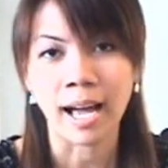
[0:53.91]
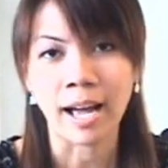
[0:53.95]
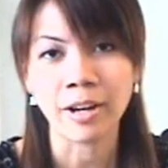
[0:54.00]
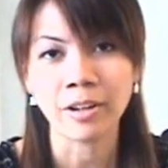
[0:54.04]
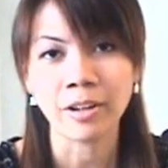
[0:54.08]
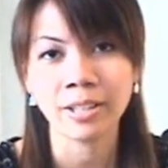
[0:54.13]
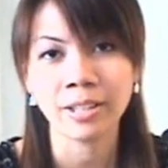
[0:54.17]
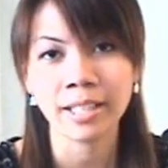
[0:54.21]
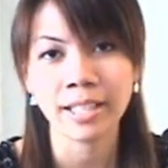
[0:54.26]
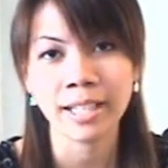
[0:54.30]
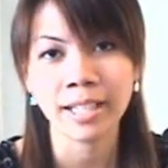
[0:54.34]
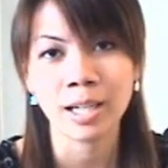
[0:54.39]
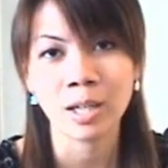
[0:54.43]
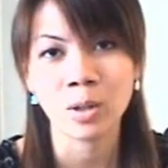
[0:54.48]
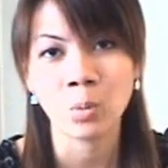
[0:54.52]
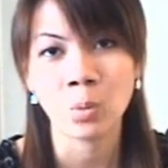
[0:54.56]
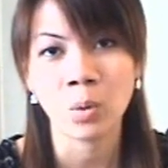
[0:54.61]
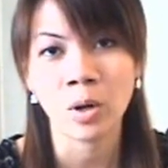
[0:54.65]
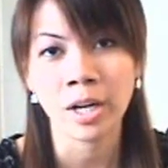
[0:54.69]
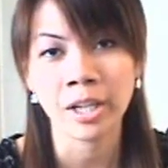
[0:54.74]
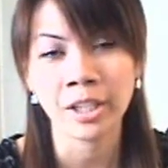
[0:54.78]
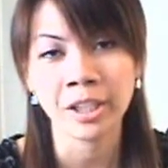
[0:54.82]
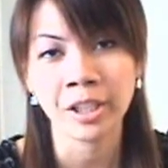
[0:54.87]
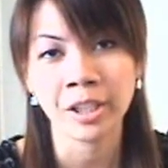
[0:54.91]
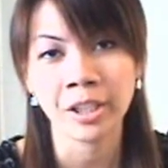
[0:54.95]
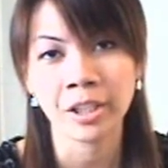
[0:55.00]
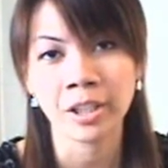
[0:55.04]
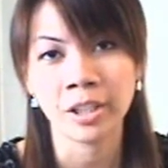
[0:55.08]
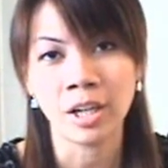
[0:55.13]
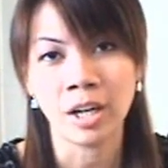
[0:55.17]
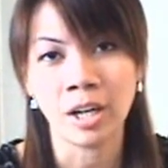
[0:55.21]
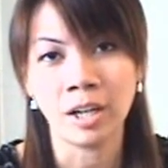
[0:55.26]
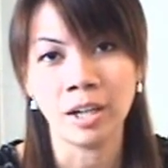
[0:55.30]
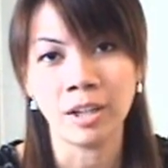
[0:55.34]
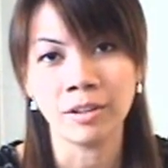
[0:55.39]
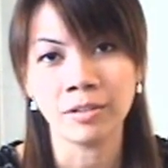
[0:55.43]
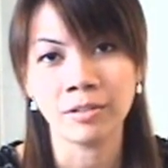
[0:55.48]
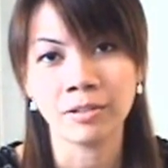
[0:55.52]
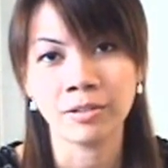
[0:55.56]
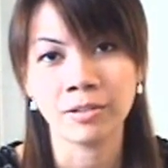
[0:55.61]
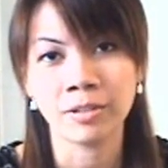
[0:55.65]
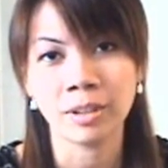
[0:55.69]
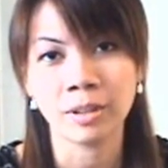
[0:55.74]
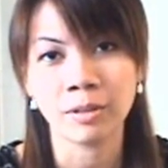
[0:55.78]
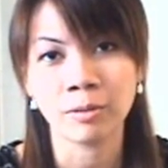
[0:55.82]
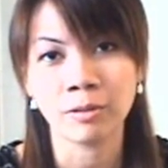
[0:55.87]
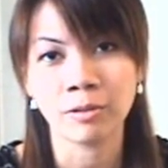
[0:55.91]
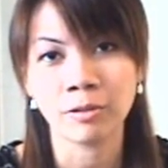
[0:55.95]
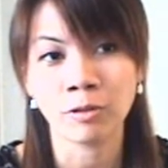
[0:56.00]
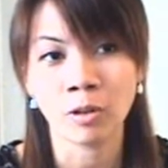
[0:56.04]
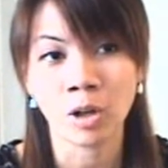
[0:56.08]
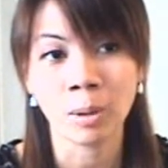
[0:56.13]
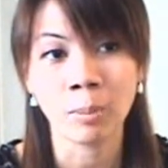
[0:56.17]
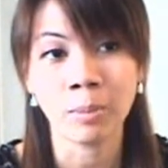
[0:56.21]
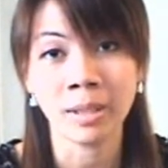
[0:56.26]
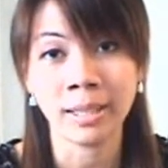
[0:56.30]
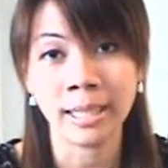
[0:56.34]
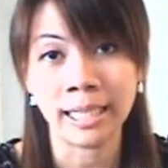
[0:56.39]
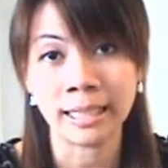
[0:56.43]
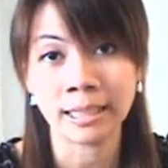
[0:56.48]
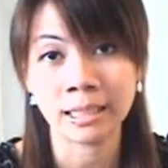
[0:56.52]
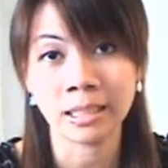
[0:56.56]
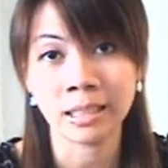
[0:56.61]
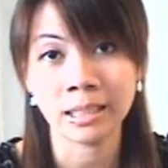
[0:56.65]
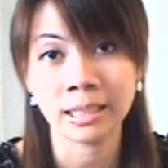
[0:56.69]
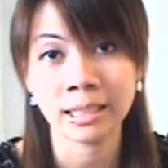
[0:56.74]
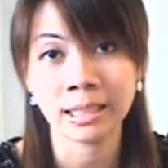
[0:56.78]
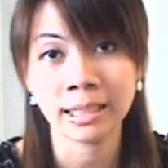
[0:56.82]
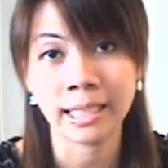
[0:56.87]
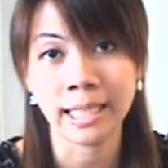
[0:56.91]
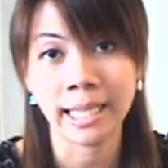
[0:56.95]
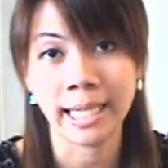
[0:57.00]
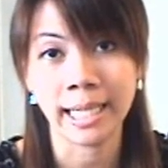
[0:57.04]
I only got one year of formal lessons